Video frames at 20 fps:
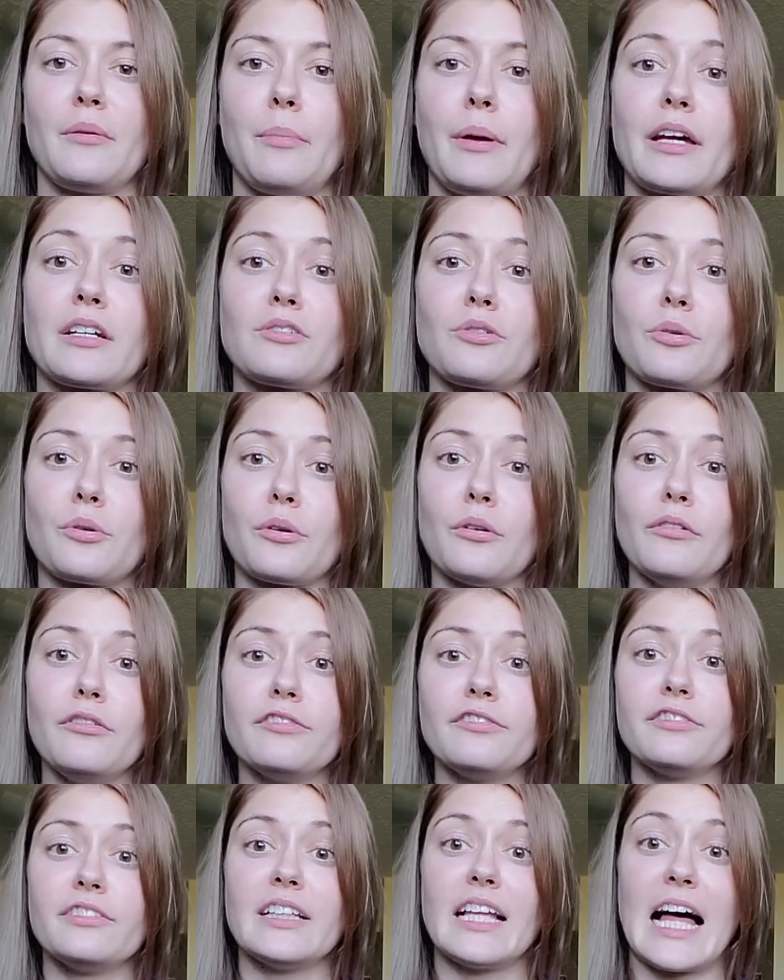pectoral
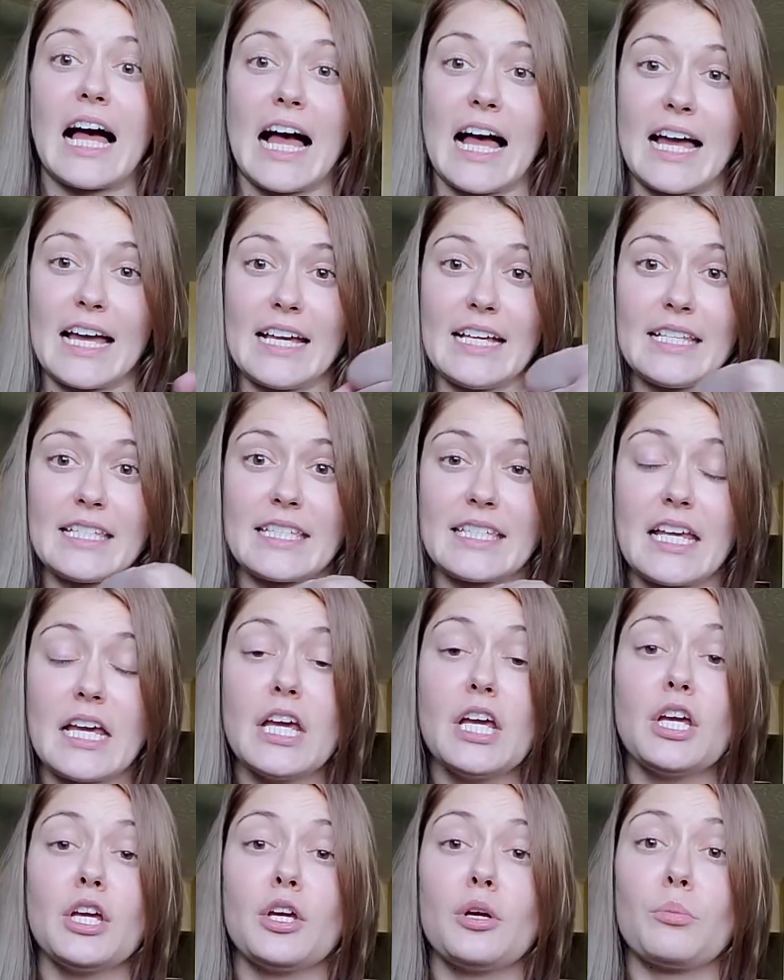flies.
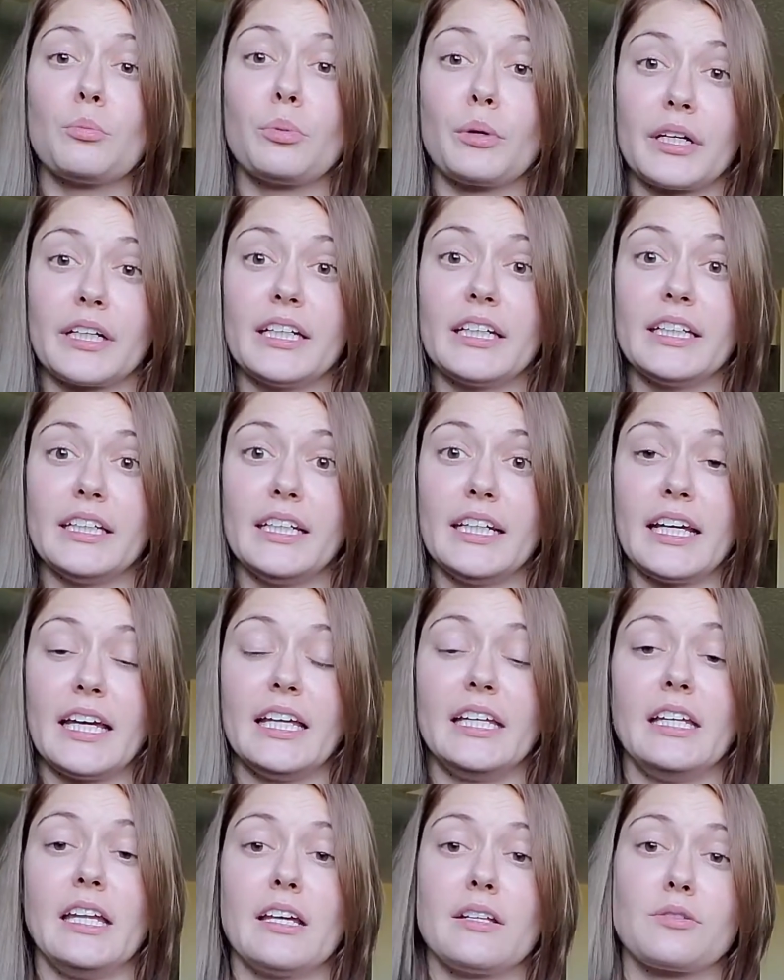Bringing it
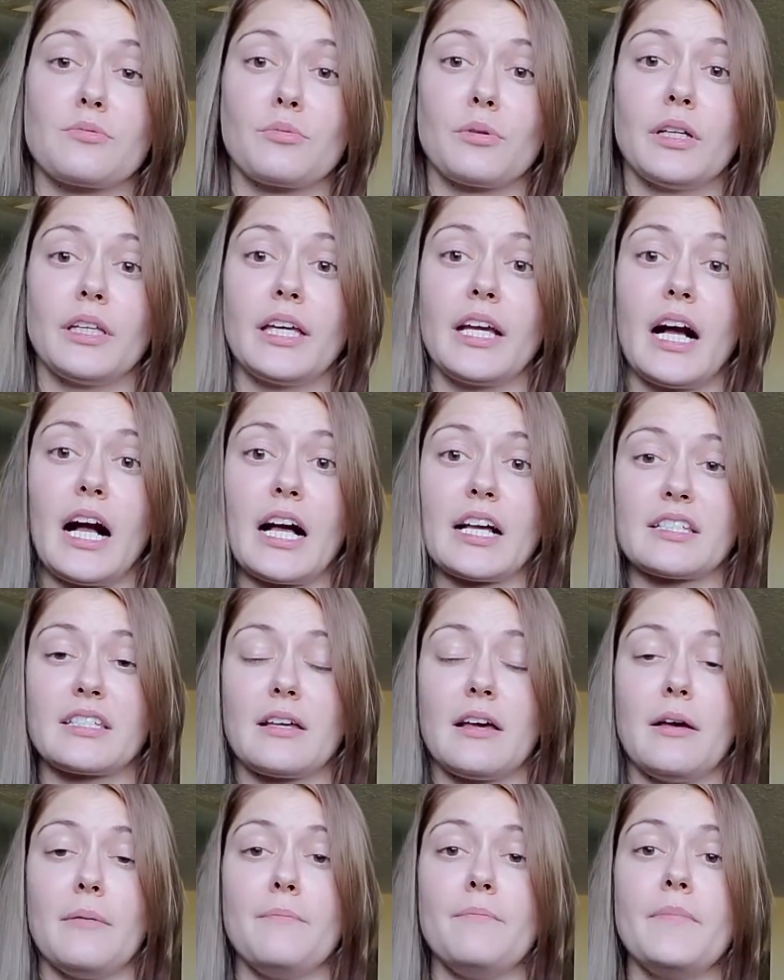in, it's really
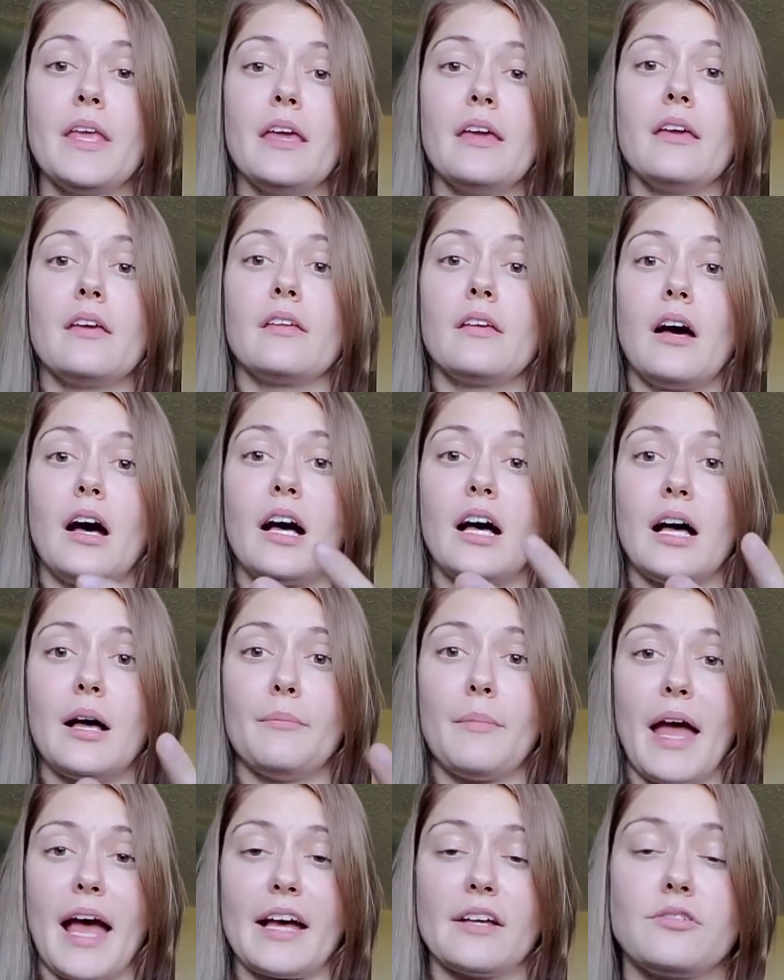awesome.
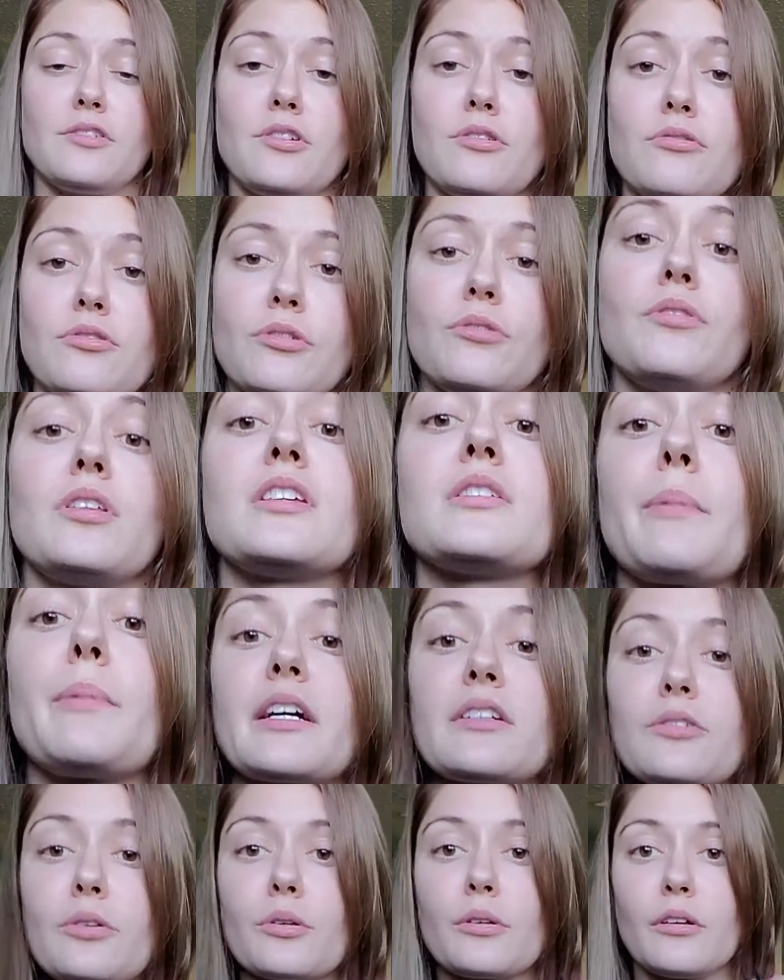As you do these
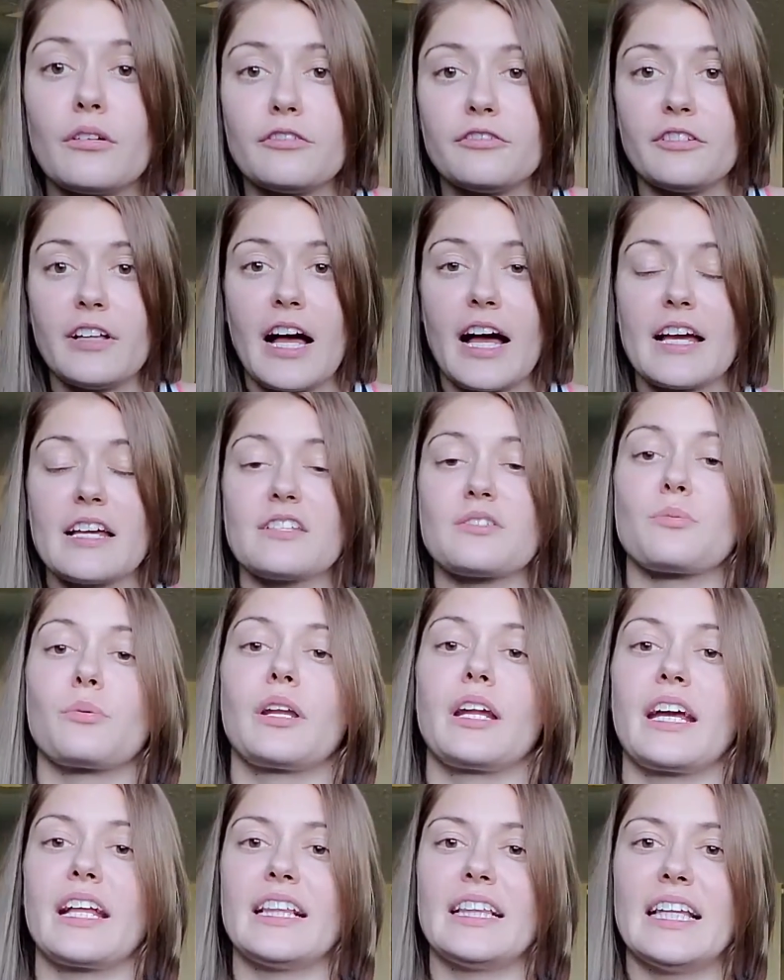pectoral flies,
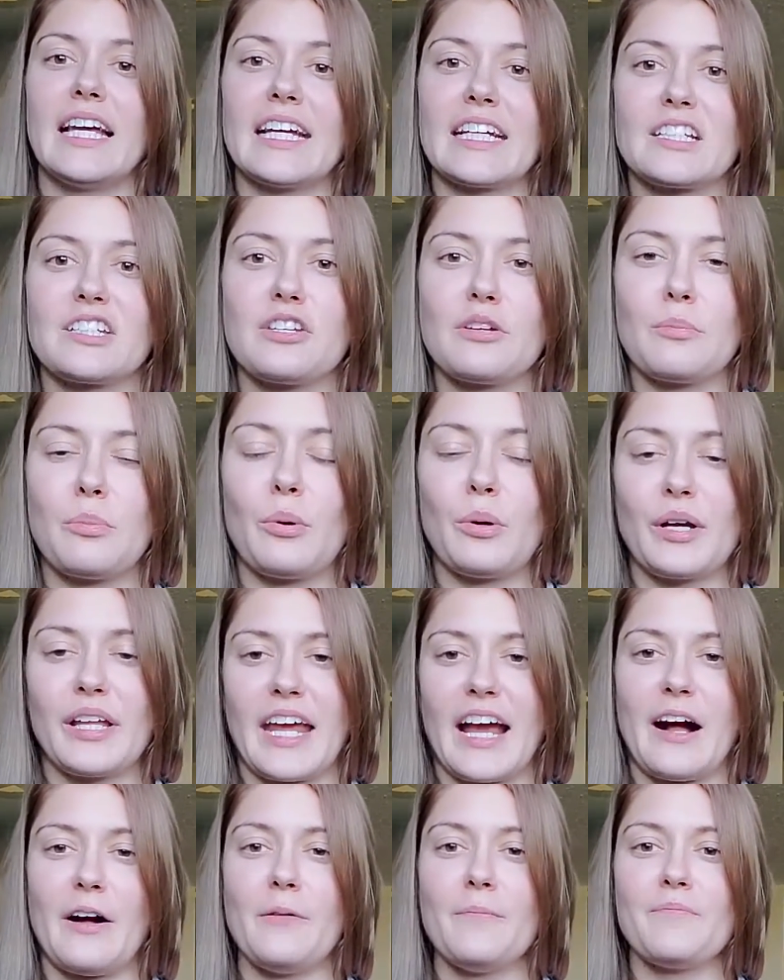what I like to point
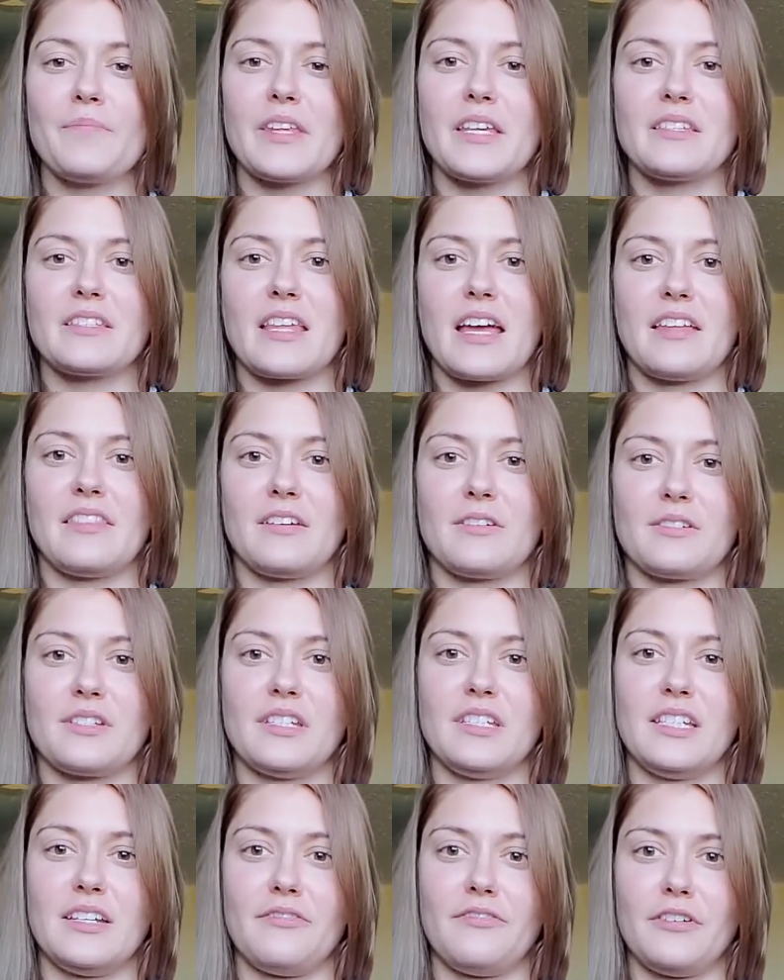out is that there's a
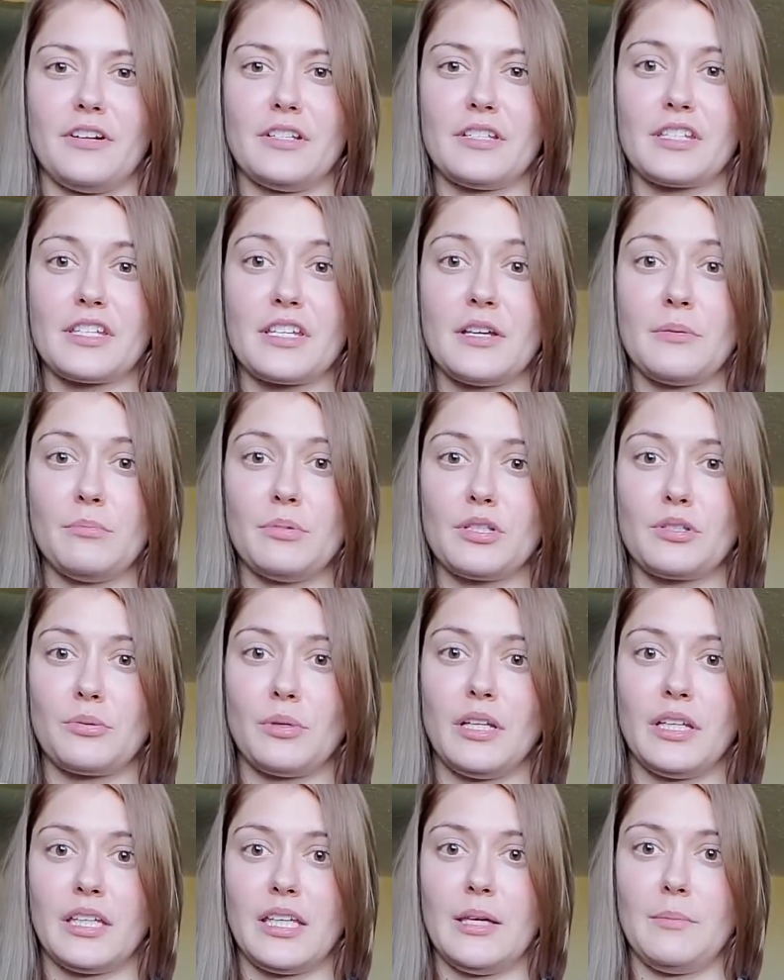difference
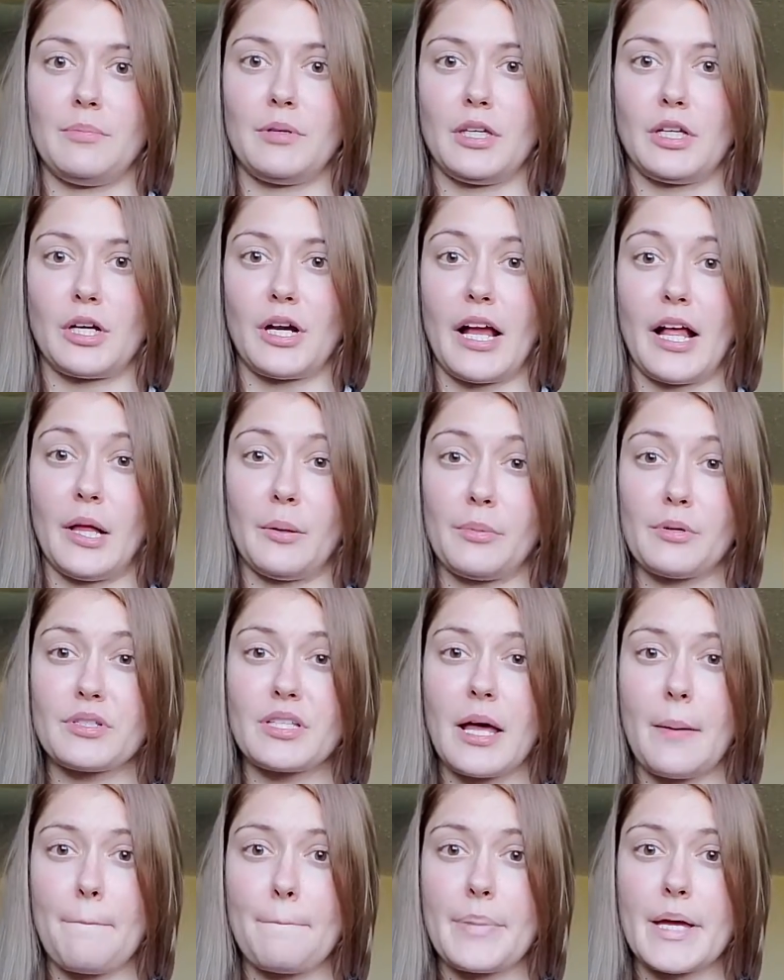between keeping your elbows
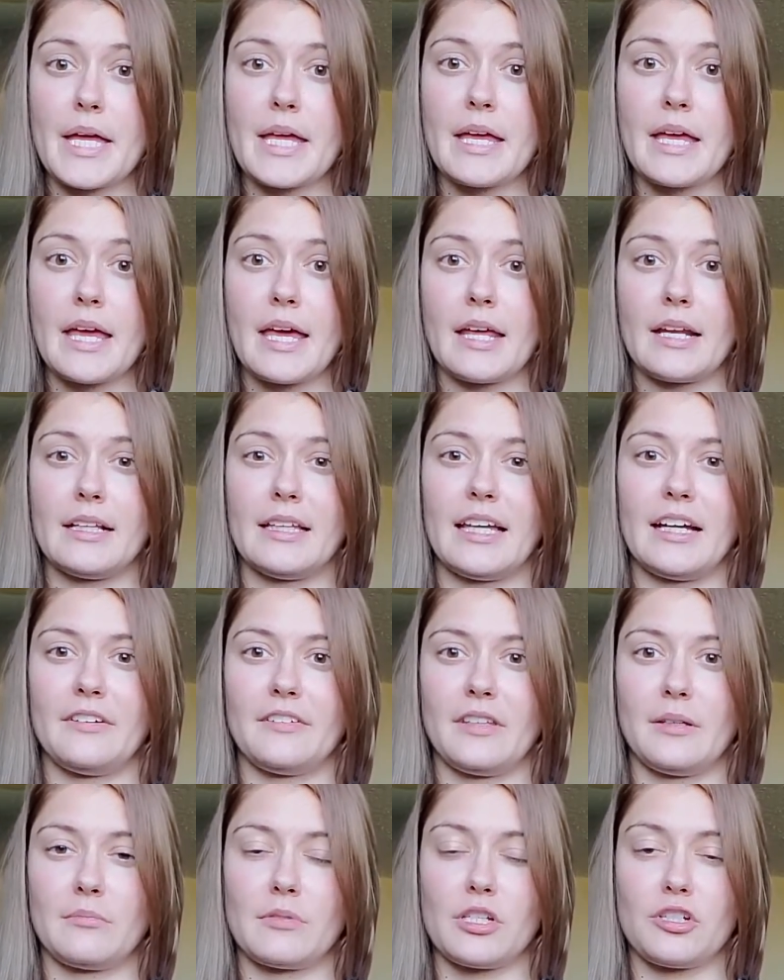up and allowing
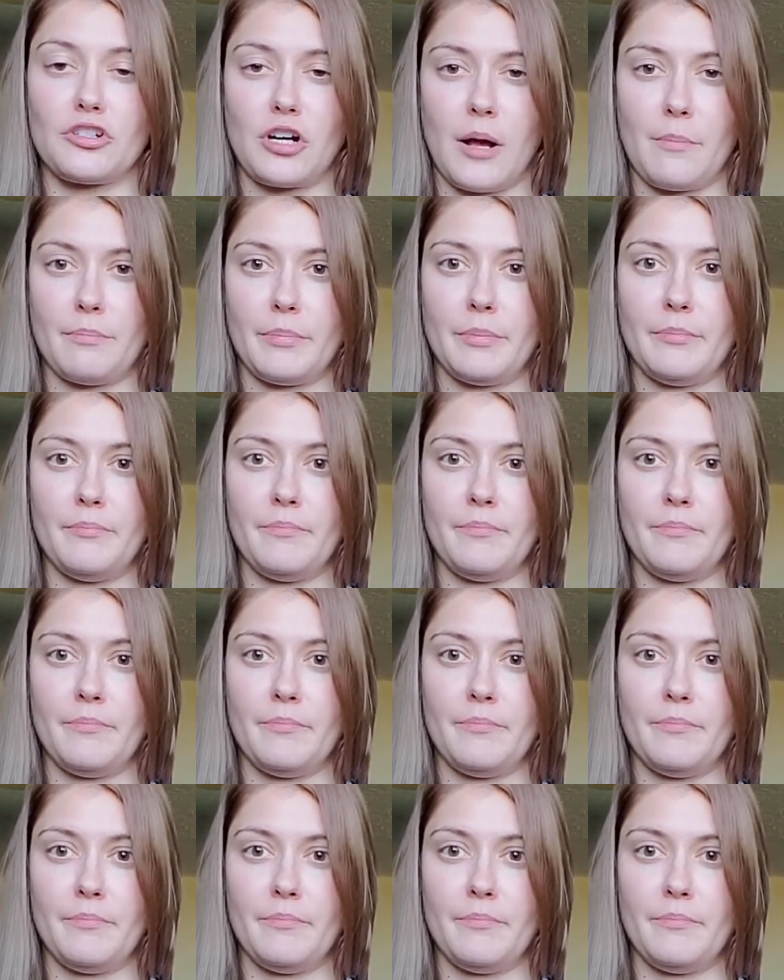them to drop